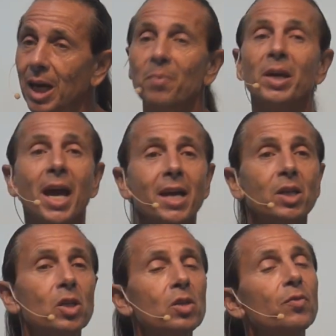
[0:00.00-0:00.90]
Be
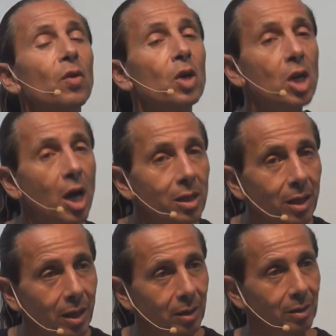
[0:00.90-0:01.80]
anxious for
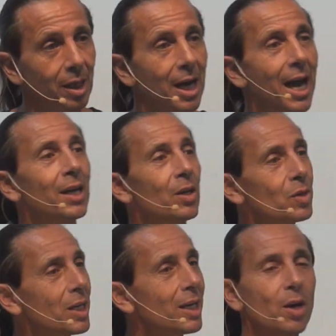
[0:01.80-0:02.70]
nothing. And
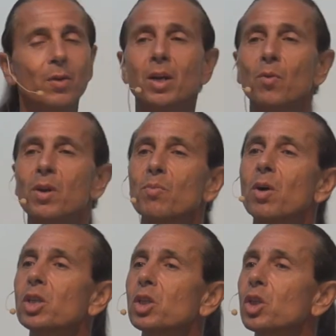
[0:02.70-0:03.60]
there's that area that we
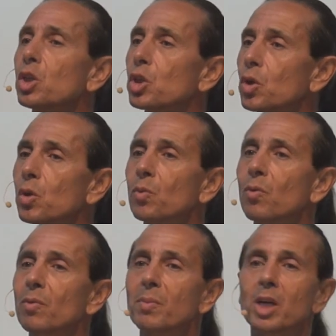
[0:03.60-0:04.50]
must discern
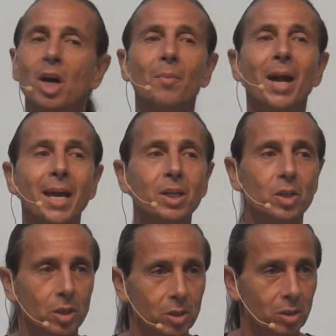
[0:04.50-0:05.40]
when we become
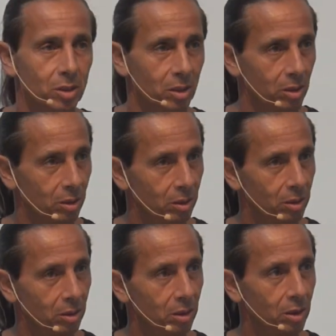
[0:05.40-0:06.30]
anxious.
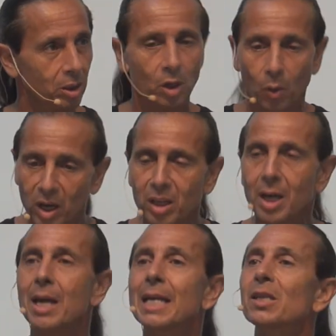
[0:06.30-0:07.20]
You know what?
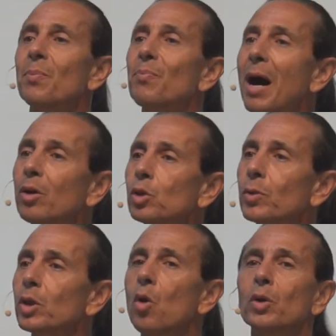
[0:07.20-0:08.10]
It's a
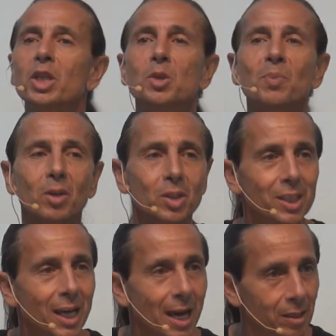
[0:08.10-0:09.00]
boundary the Holy Spirit
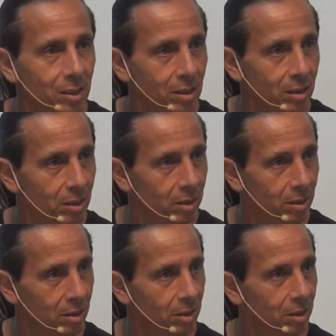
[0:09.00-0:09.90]
sets.
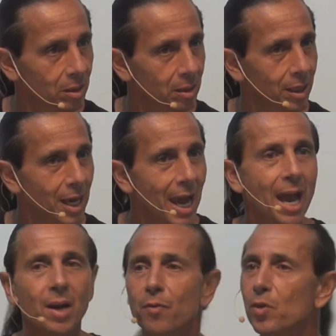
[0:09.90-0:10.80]

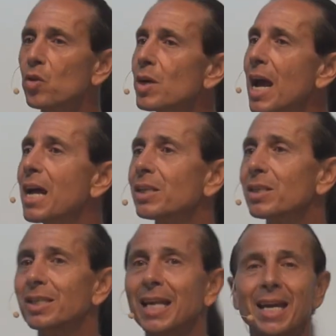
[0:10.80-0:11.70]
And if you're not
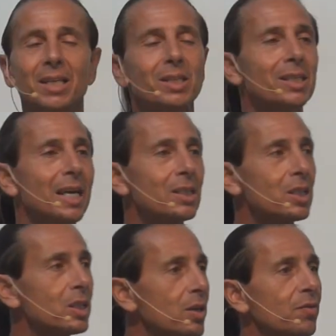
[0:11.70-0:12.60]
staying
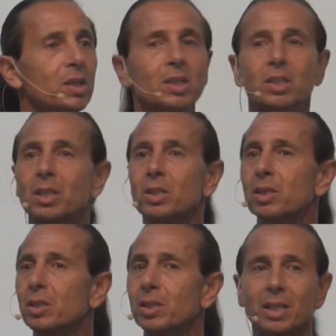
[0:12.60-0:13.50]
sensitive,
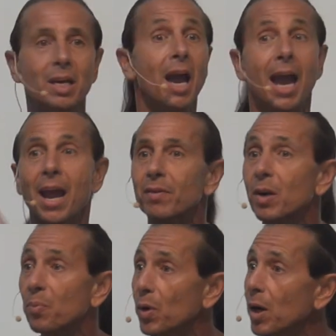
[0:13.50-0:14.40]
consistency,
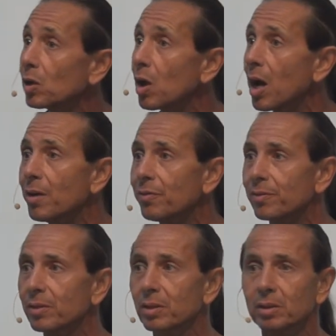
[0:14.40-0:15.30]
having a prayer life,